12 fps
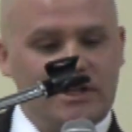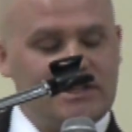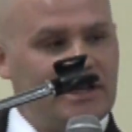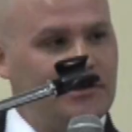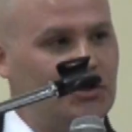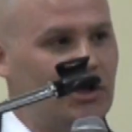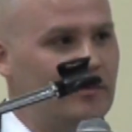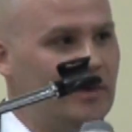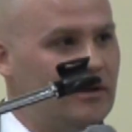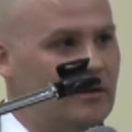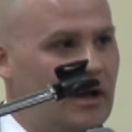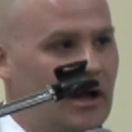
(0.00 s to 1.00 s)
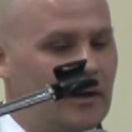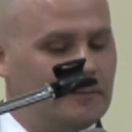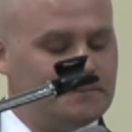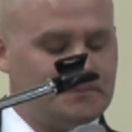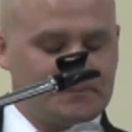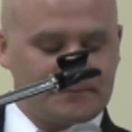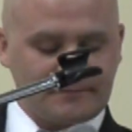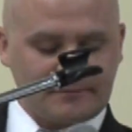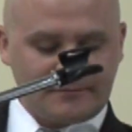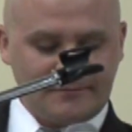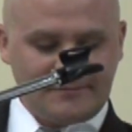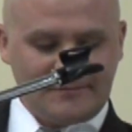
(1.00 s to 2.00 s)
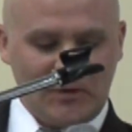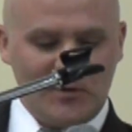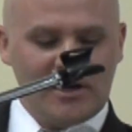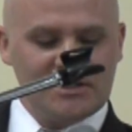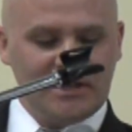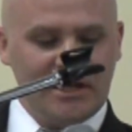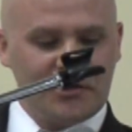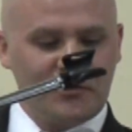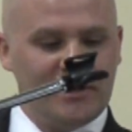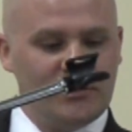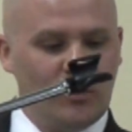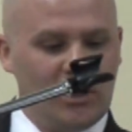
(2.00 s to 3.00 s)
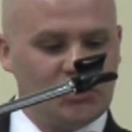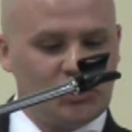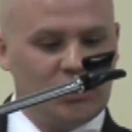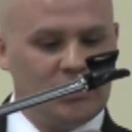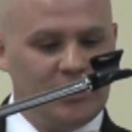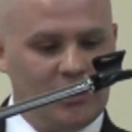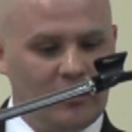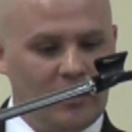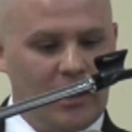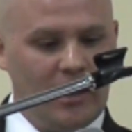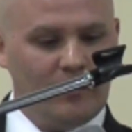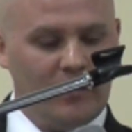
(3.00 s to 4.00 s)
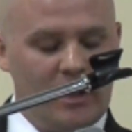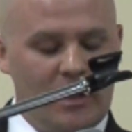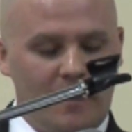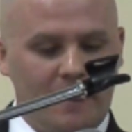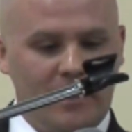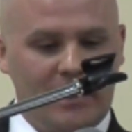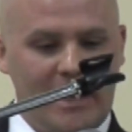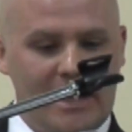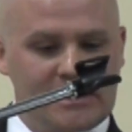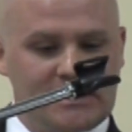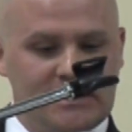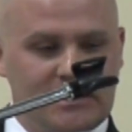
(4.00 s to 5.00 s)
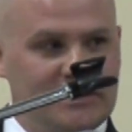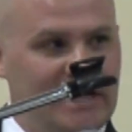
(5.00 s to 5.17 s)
to the state tournament, and I was in 8th grade to watch, the guys.